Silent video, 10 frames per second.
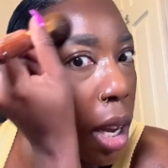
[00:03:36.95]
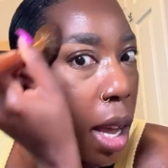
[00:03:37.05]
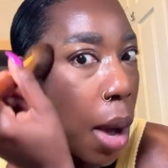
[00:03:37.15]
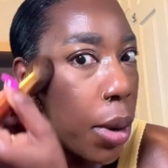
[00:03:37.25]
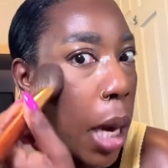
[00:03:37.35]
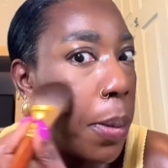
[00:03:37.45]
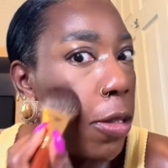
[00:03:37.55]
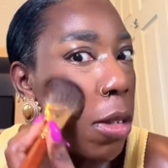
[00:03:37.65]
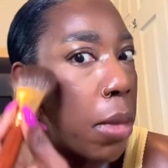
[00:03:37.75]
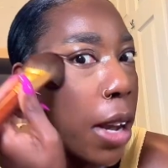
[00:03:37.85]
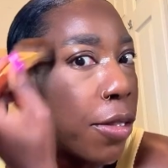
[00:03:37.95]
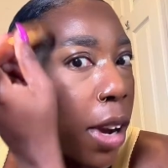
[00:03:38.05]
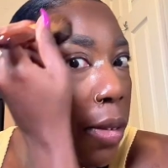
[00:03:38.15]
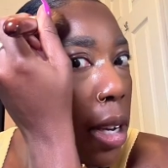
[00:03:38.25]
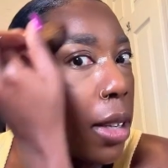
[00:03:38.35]
I'll keep it for my
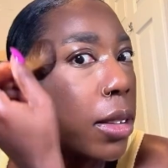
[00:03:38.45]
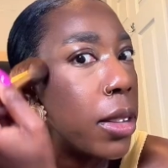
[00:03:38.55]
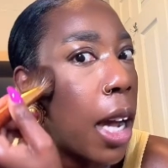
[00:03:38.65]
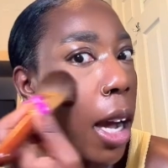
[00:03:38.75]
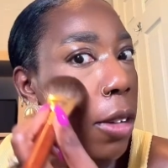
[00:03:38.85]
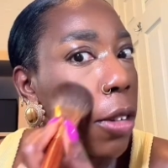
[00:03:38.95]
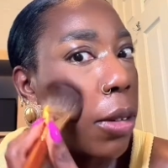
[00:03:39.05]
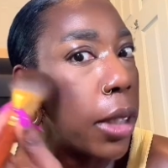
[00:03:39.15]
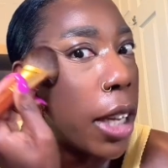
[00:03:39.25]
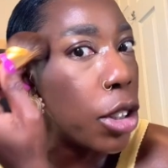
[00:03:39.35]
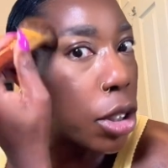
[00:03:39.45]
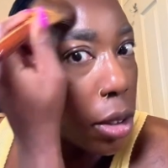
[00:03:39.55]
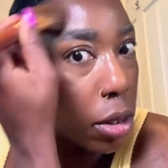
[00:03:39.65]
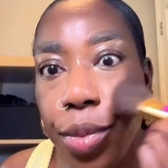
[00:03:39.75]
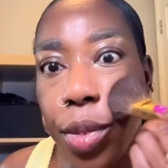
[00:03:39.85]
very dark
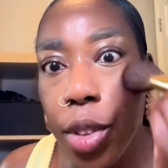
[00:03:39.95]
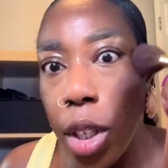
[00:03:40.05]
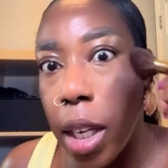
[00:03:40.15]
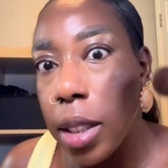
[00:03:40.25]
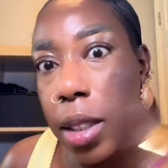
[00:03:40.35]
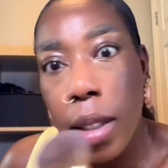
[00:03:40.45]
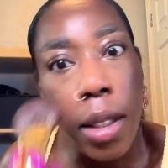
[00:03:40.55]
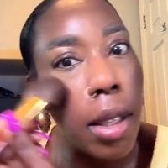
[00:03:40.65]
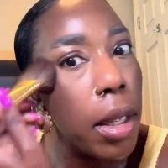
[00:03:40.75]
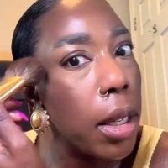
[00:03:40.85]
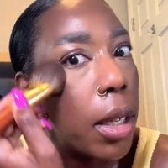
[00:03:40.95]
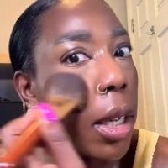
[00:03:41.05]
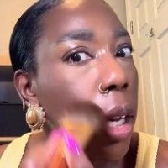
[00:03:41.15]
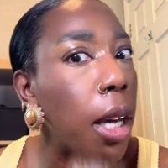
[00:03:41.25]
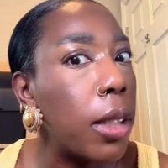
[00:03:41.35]
foundation so that you
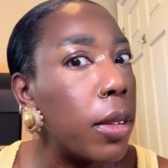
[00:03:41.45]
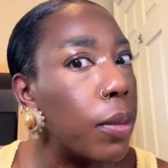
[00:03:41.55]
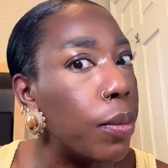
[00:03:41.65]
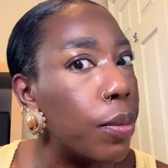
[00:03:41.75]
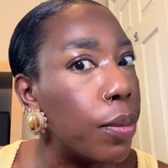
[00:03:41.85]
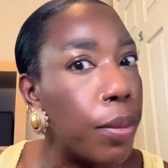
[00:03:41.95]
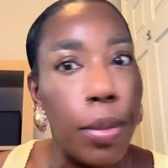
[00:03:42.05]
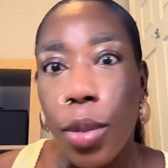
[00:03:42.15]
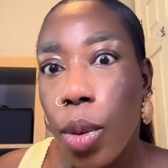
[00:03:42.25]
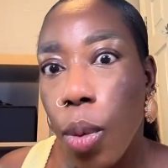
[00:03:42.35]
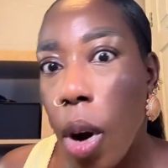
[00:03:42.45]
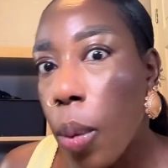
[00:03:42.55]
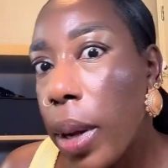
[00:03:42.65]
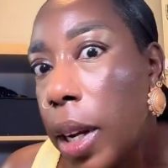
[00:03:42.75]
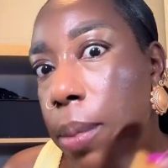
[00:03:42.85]
can work
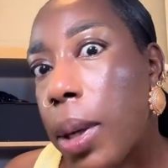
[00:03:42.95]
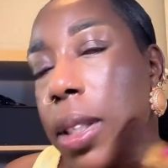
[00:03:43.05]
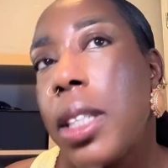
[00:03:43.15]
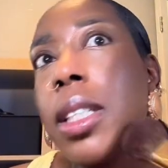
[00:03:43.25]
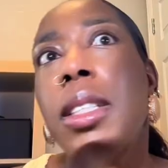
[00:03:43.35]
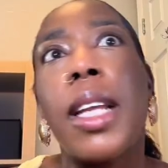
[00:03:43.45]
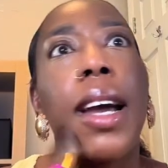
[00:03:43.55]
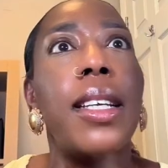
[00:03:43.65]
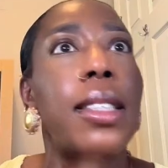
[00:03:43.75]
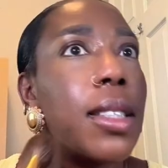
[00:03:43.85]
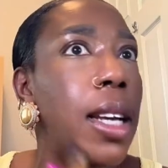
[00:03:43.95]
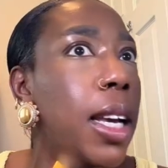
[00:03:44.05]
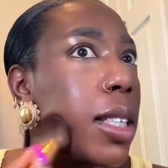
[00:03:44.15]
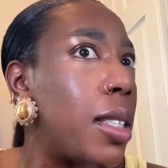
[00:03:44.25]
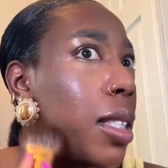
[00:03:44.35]
with it. But this is nice that
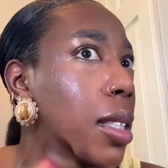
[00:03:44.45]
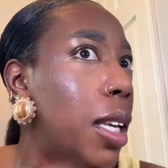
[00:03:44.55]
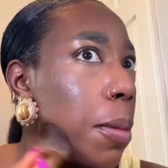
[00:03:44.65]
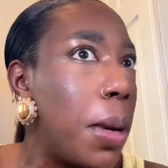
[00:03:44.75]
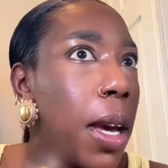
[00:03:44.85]
it's this deep